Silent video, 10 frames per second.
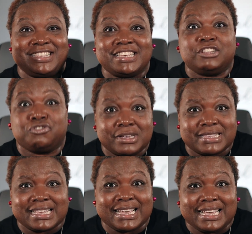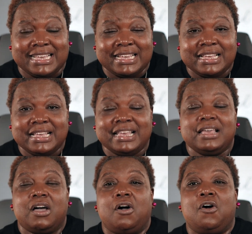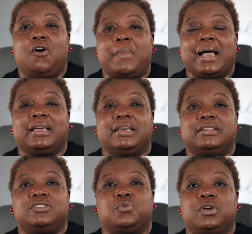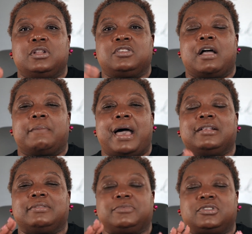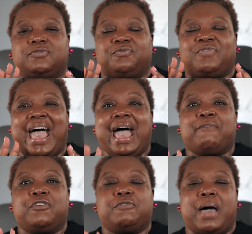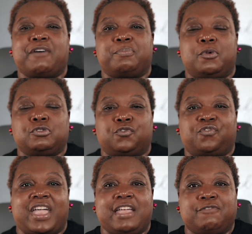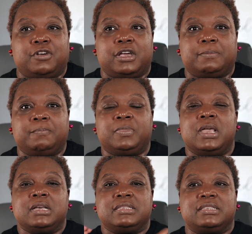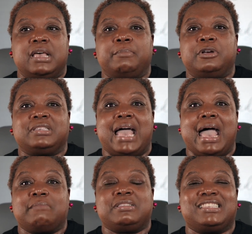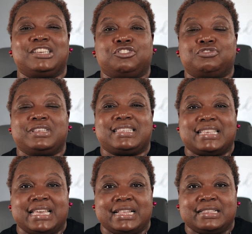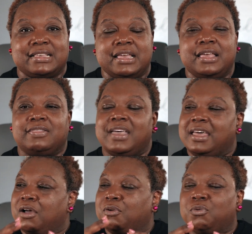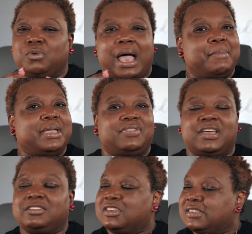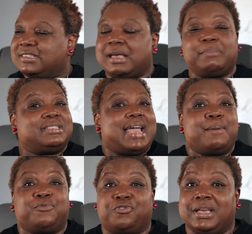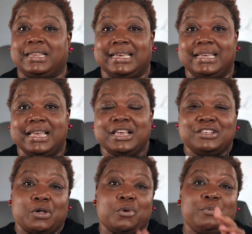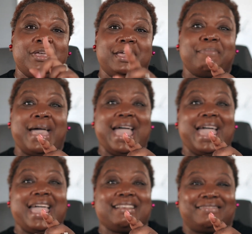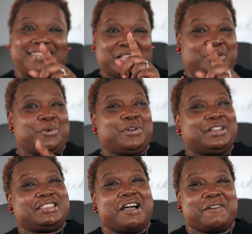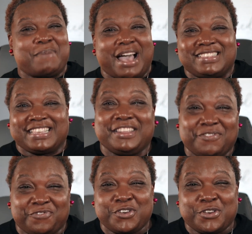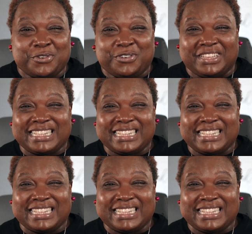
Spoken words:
citrusy. Oh my goodness, we're going to talk about 5 of my most favorite summertime citrus scents that are, they're just summertime friendly. So when we get back, that's what we're going to talk about. See you in a few.